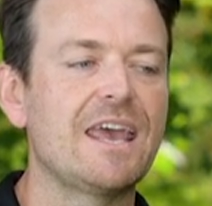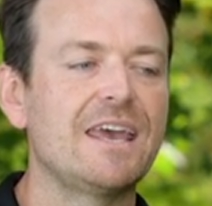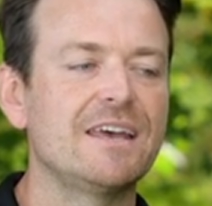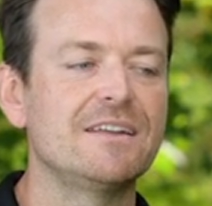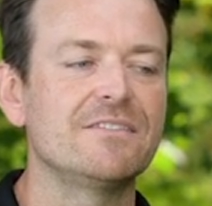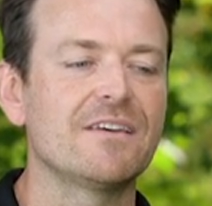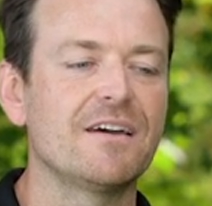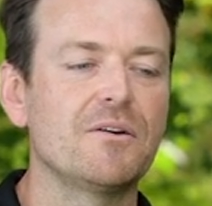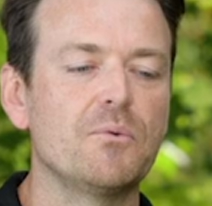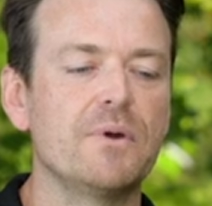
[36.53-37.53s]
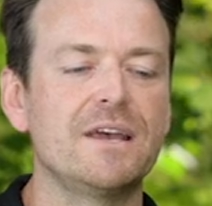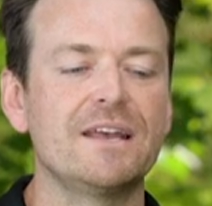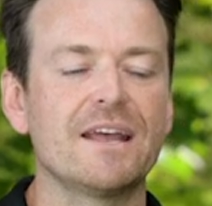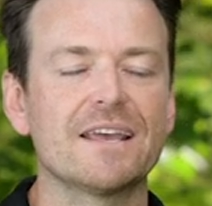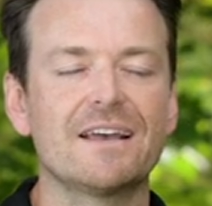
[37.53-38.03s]
And
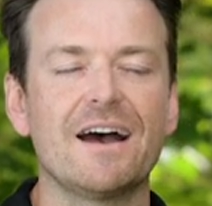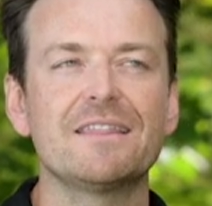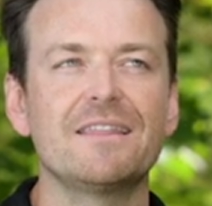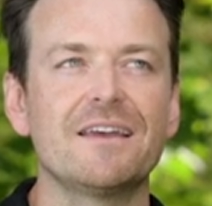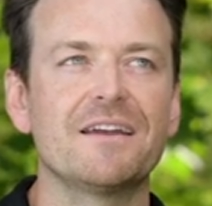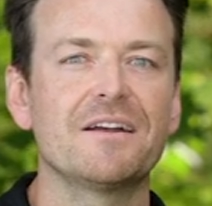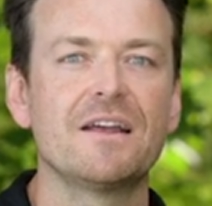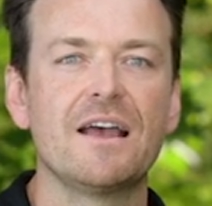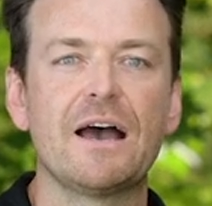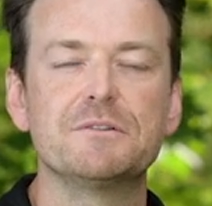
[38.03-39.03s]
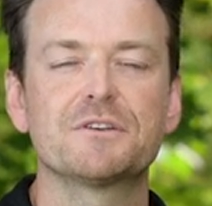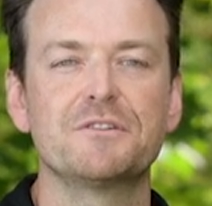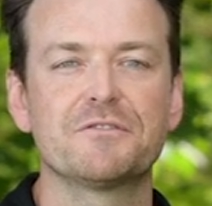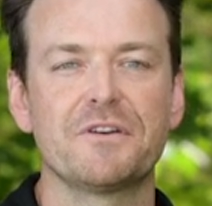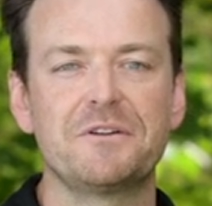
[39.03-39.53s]
when I got there, I was
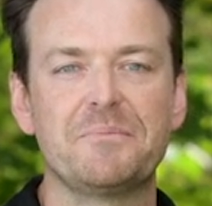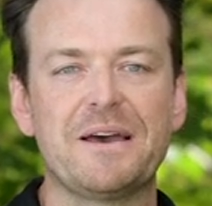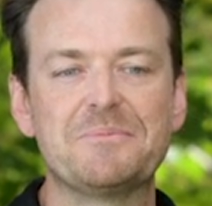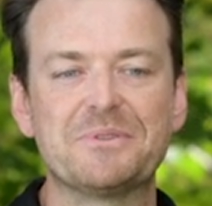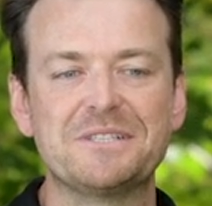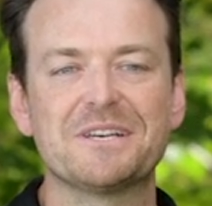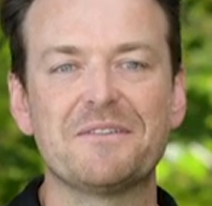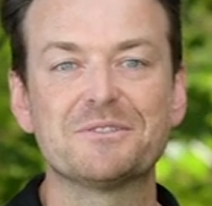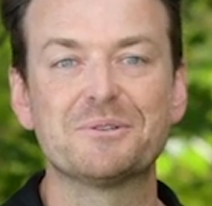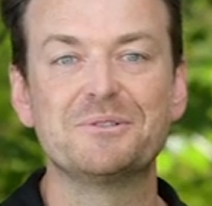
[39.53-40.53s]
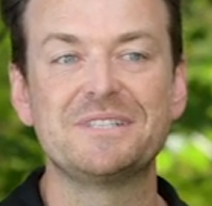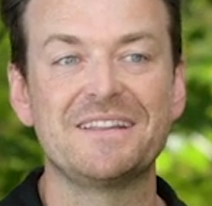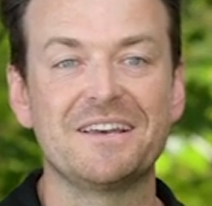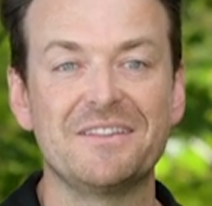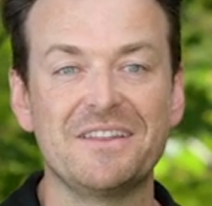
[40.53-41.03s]
confronted by a police officer who
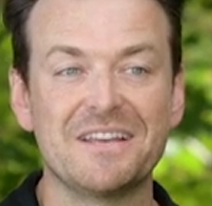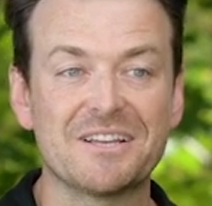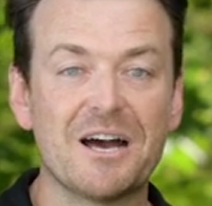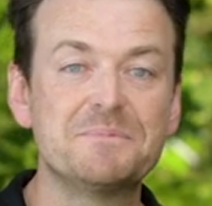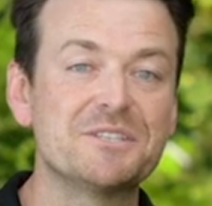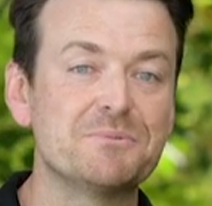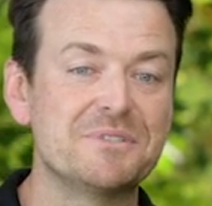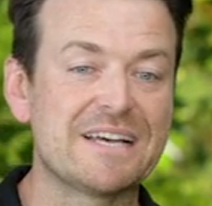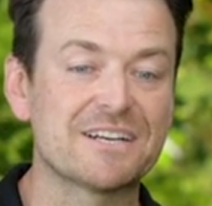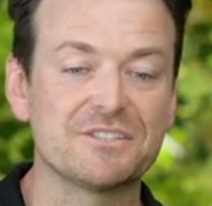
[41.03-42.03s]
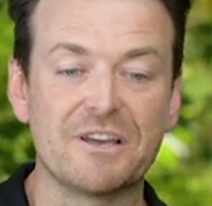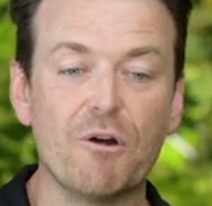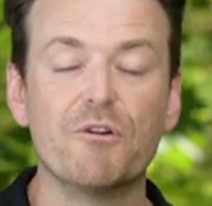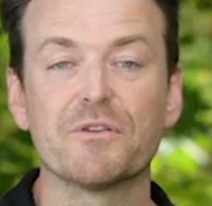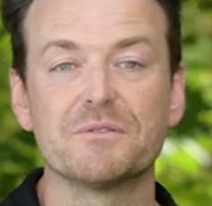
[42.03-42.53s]
said that the competition was actually
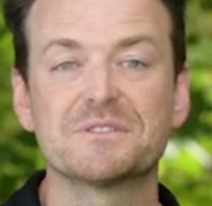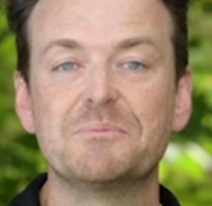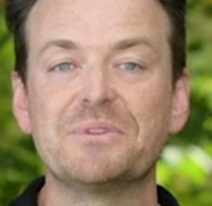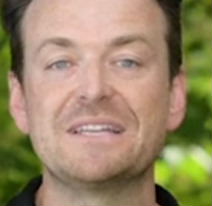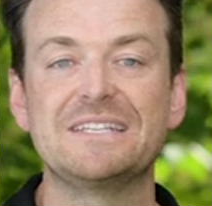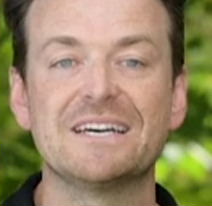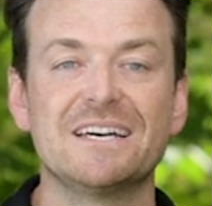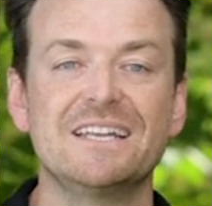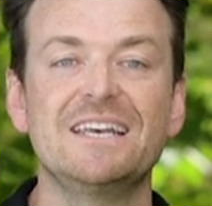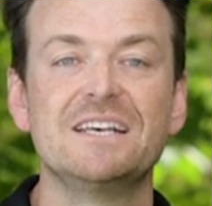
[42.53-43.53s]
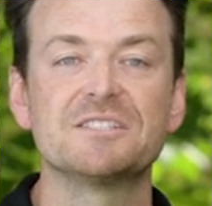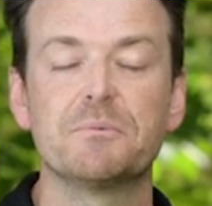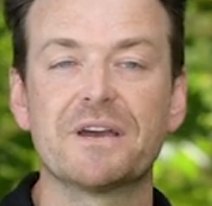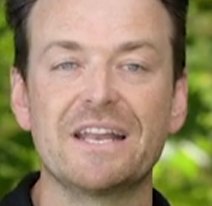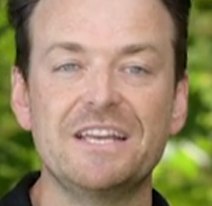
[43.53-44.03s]
over. It was completely done.
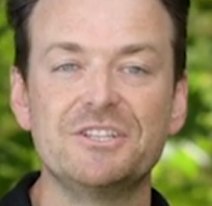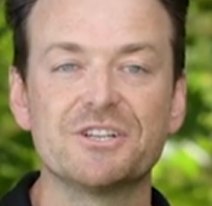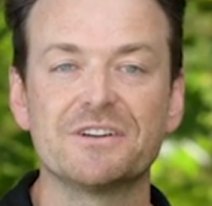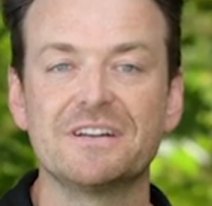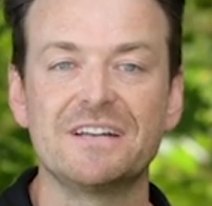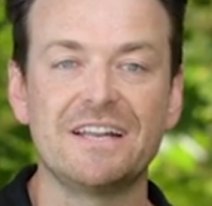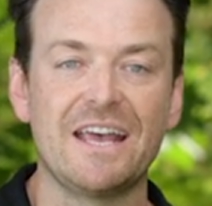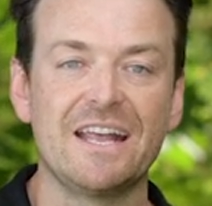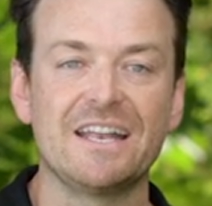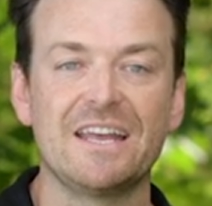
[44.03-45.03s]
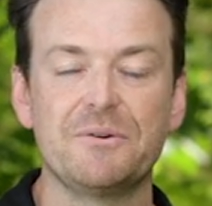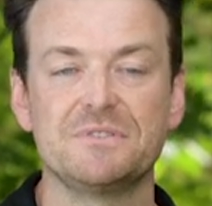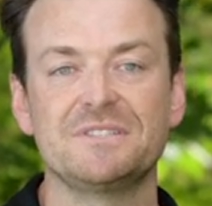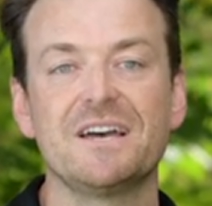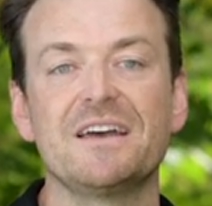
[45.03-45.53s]
Someone got injured and it
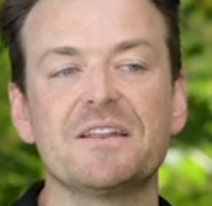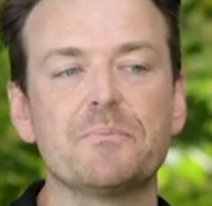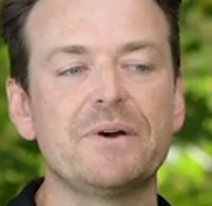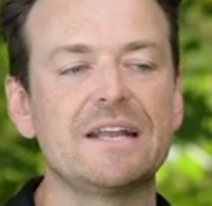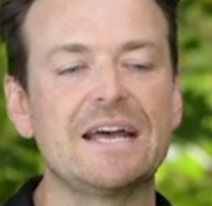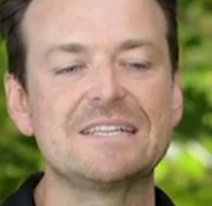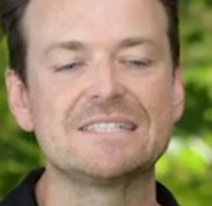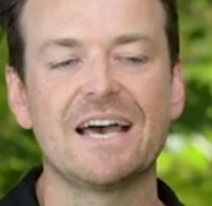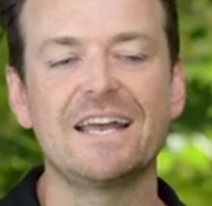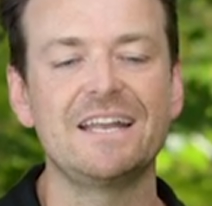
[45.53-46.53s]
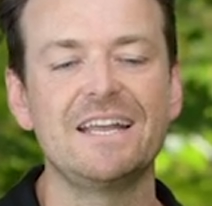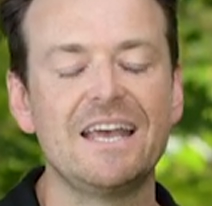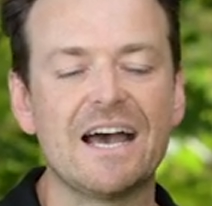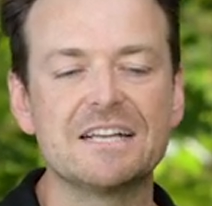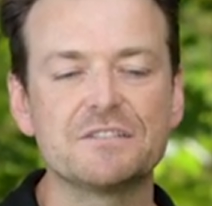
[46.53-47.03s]
was done. But I decided,
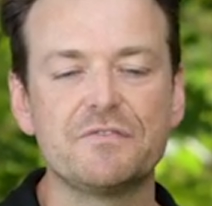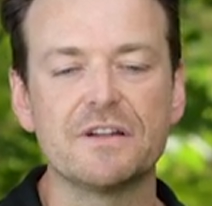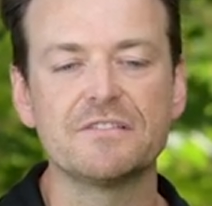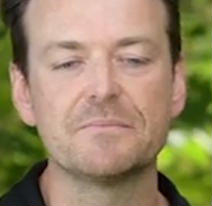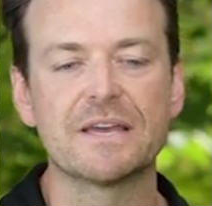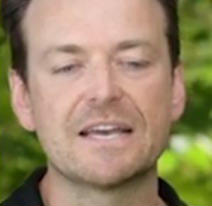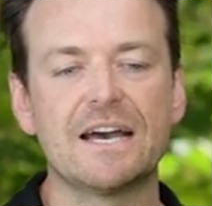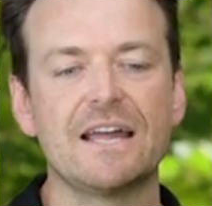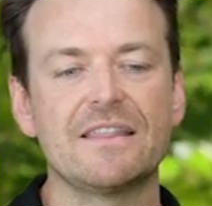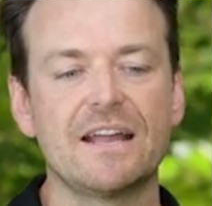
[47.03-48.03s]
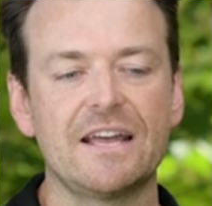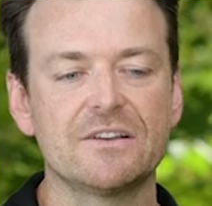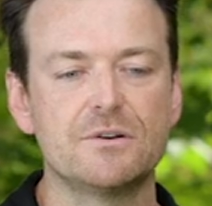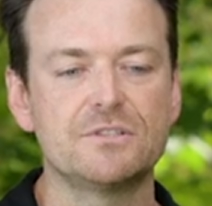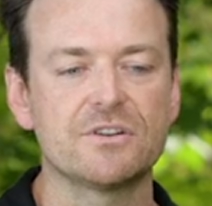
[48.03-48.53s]
I just felt it in my gut that I had to
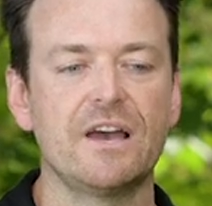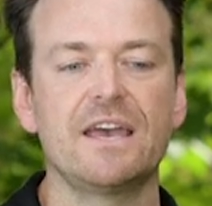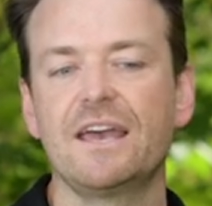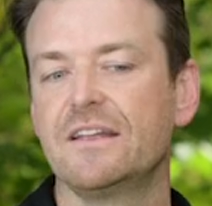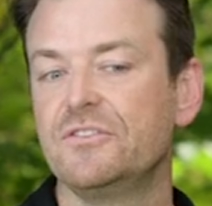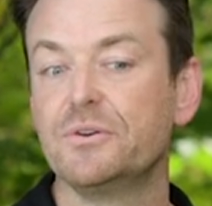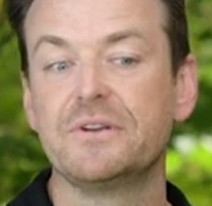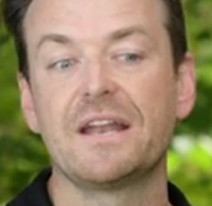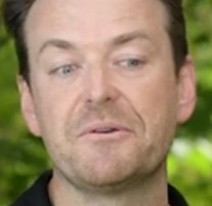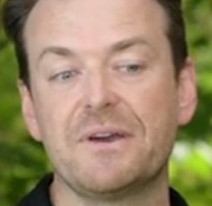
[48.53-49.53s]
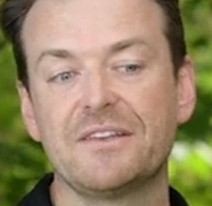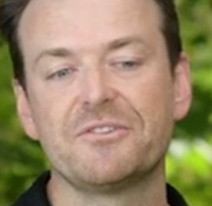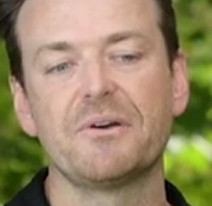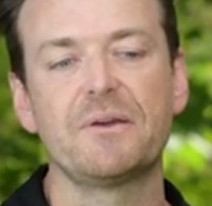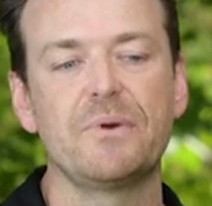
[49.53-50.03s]
go try and do it anyway.
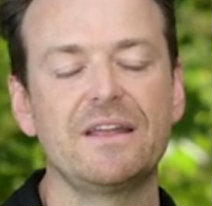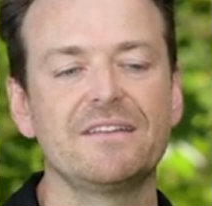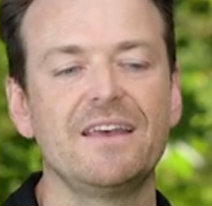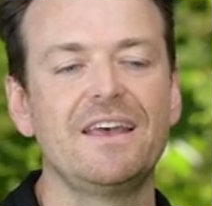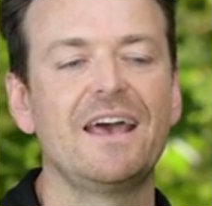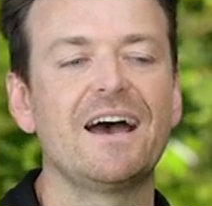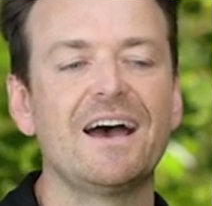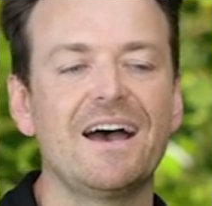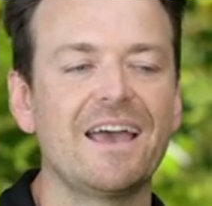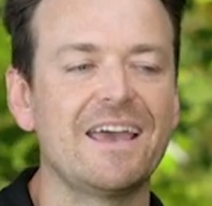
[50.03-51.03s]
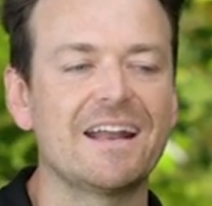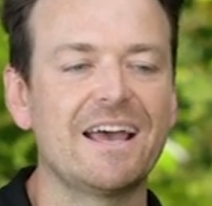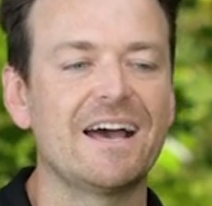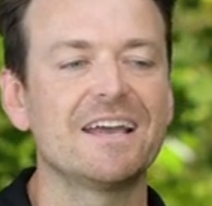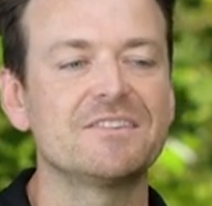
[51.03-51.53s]
So I went and I
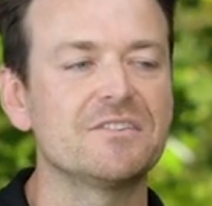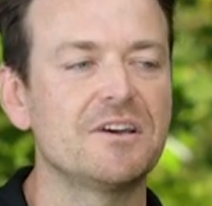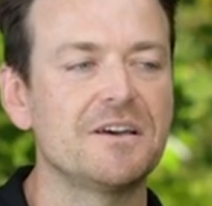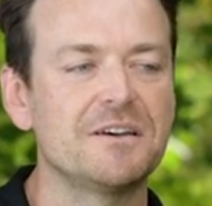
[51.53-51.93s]
hiked